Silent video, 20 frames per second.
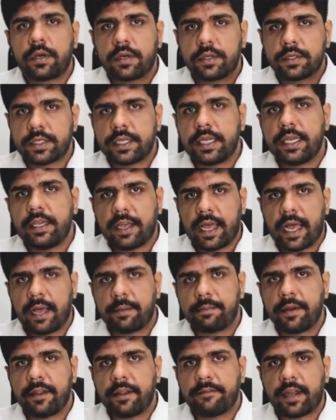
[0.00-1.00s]
see
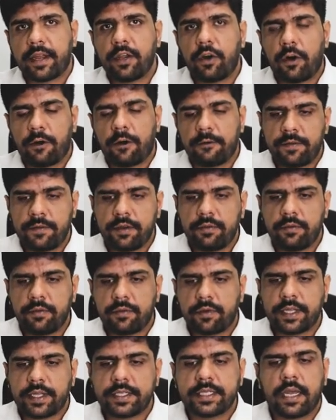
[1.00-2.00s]
happening very often.
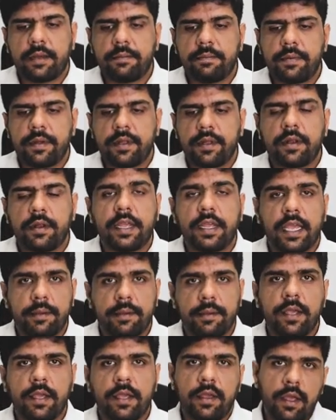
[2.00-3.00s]
For example,
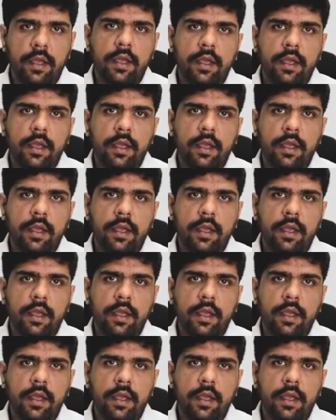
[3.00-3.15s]
gaming.